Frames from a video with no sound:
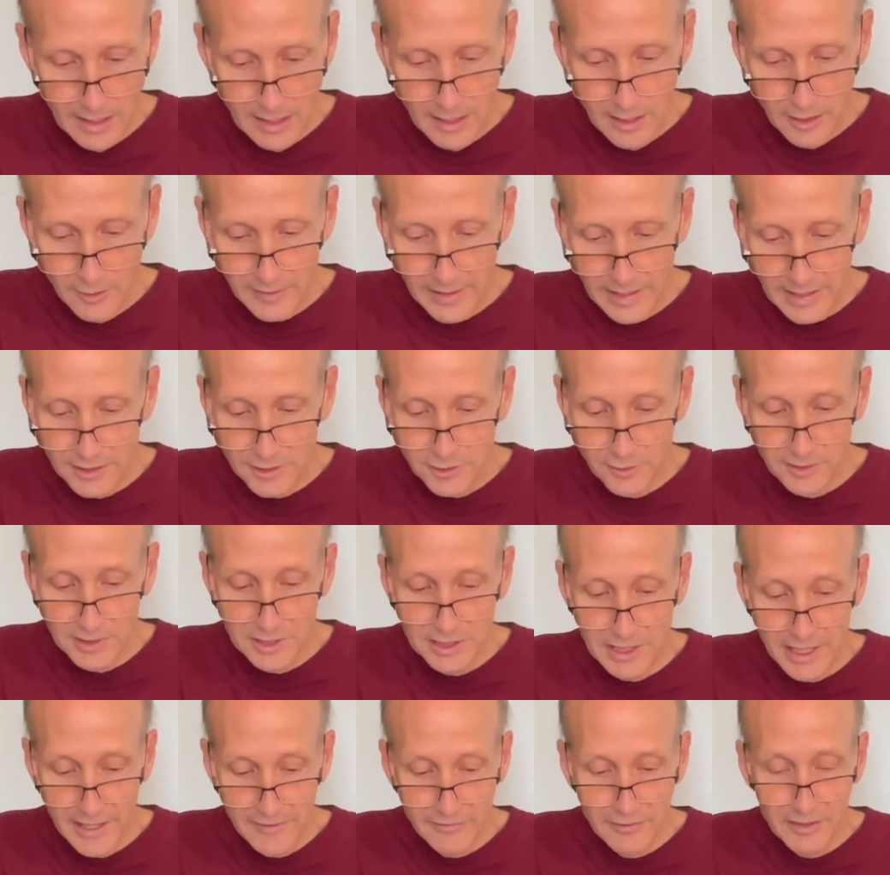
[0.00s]
Okay, so it's
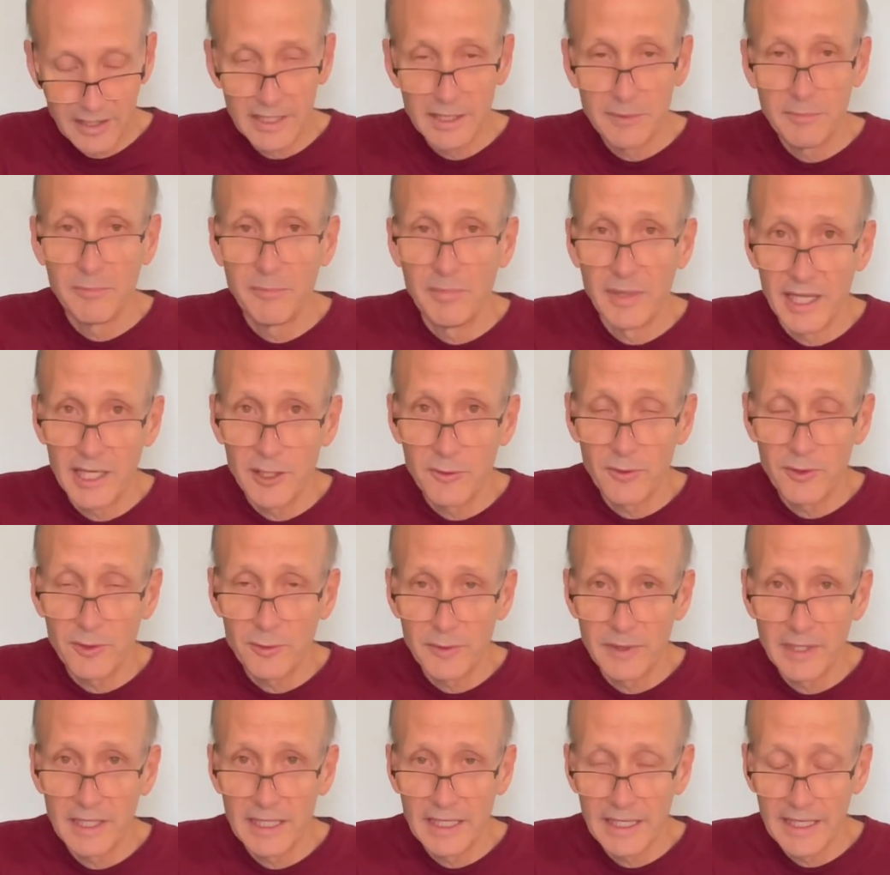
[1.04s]
definitely better with
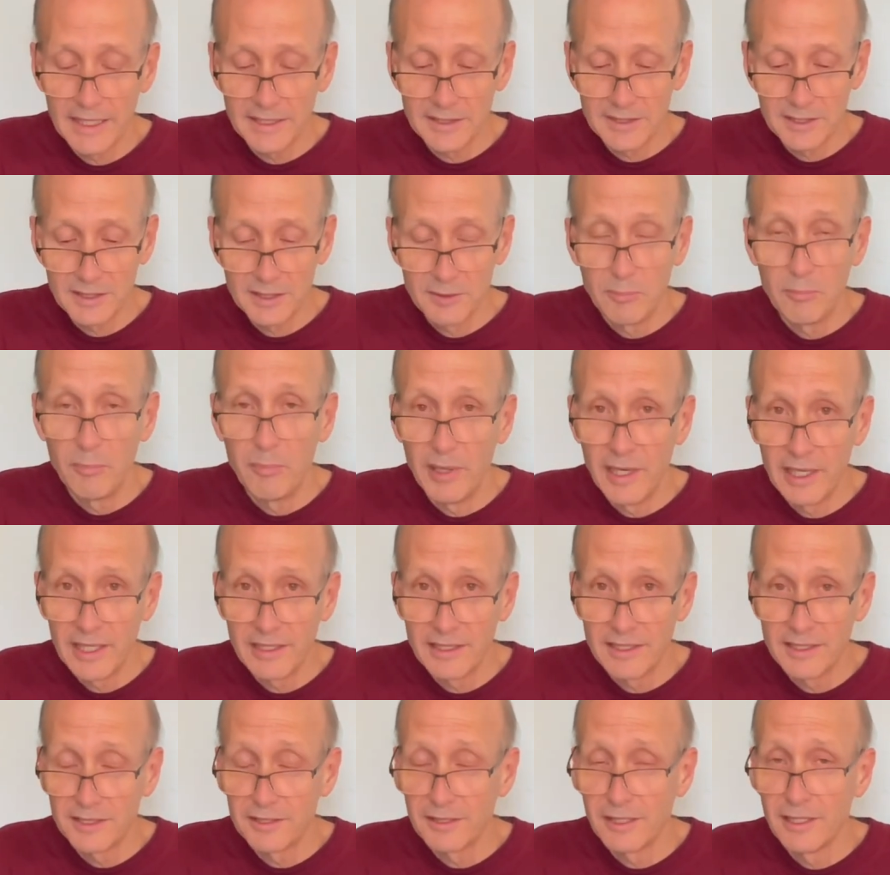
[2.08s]
reading glasses, but
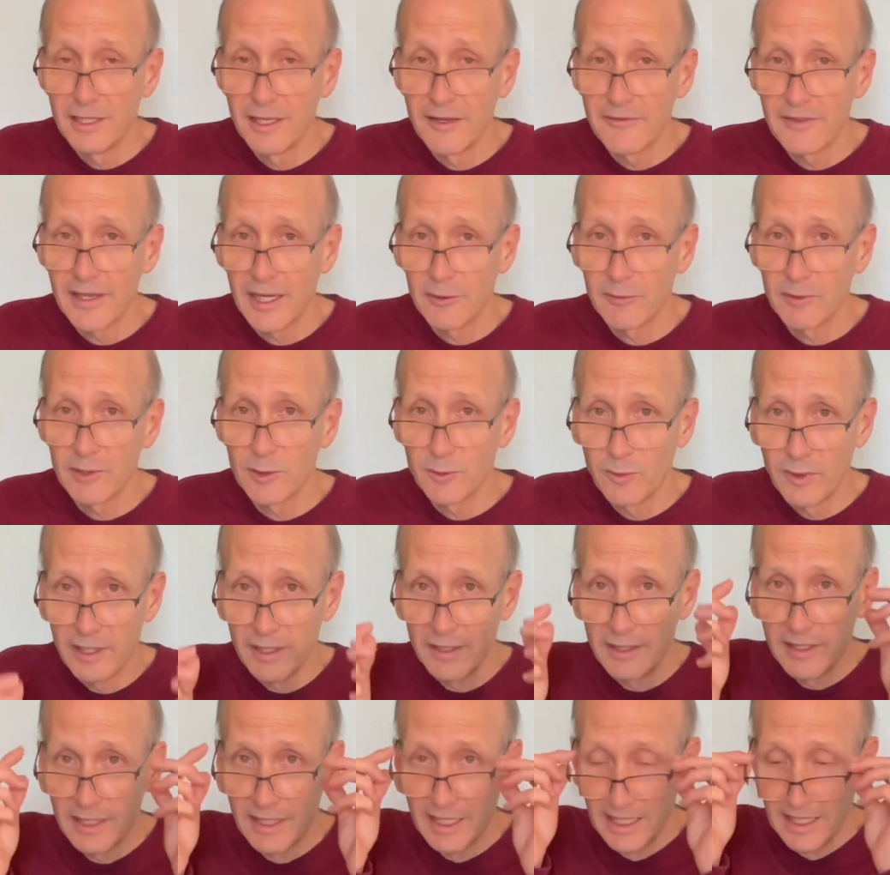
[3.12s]
is it enough that I really want
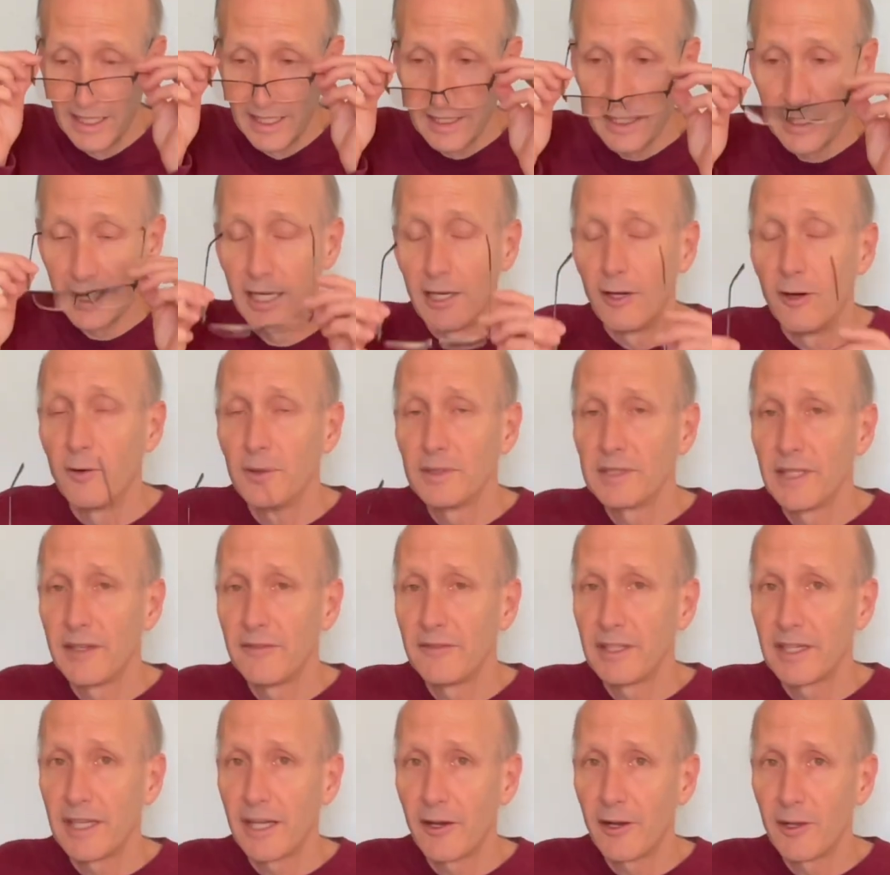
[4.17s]
to kind of always have
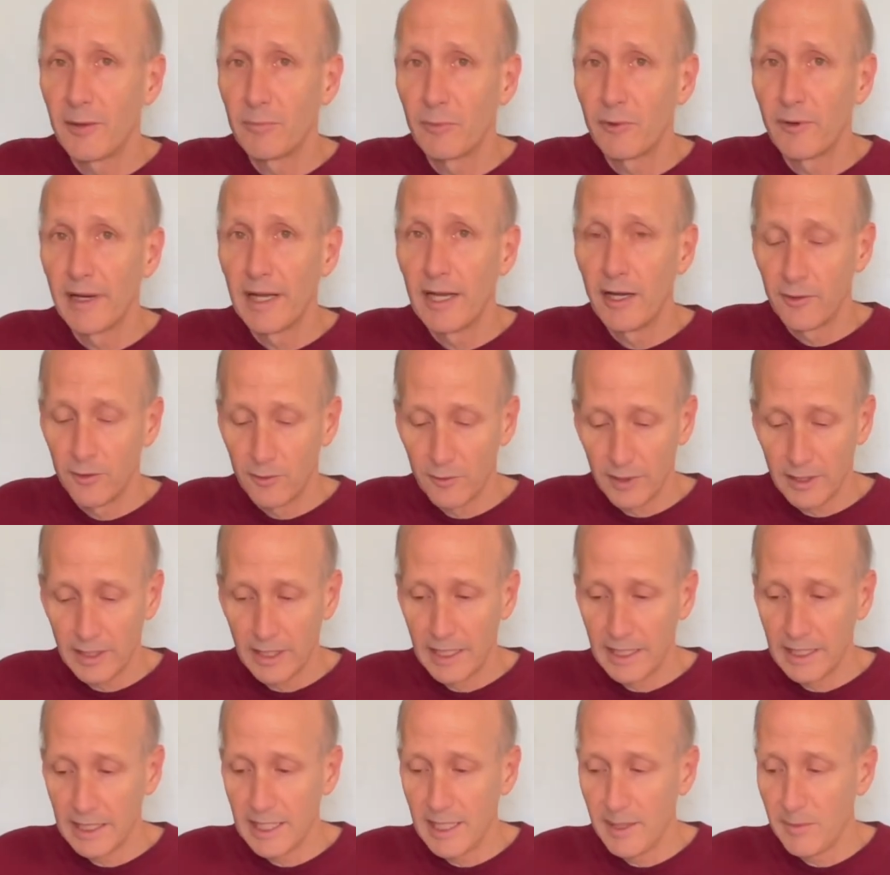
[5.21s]
to carry them around or
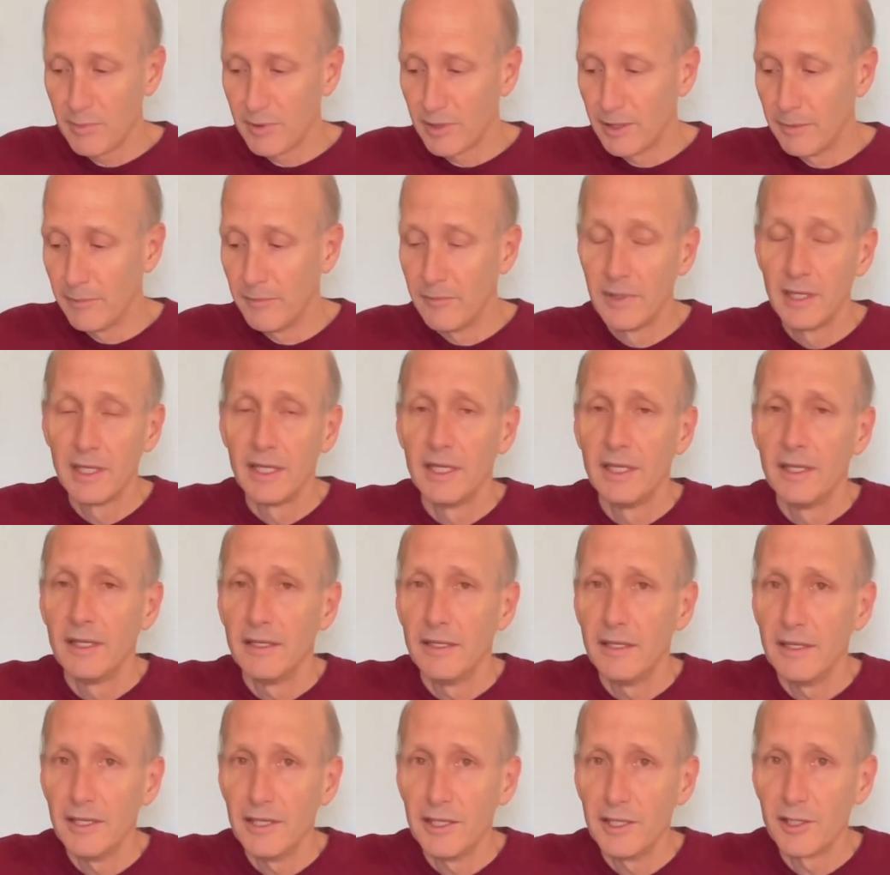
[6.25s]
kind of keep them
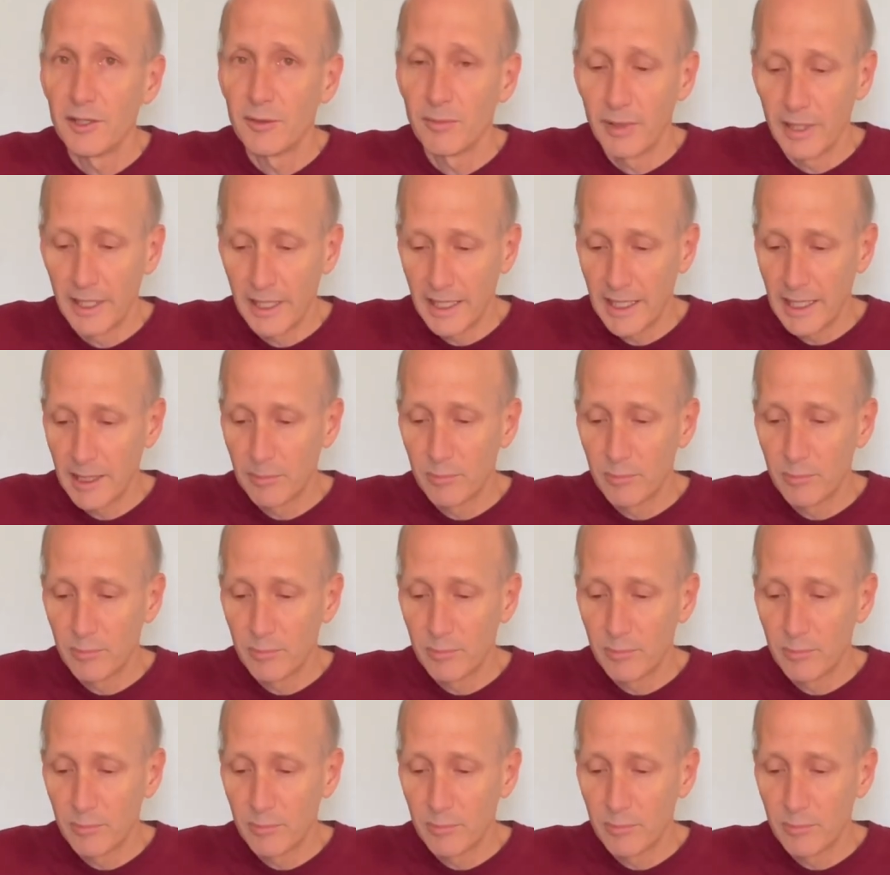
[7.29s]
nearby?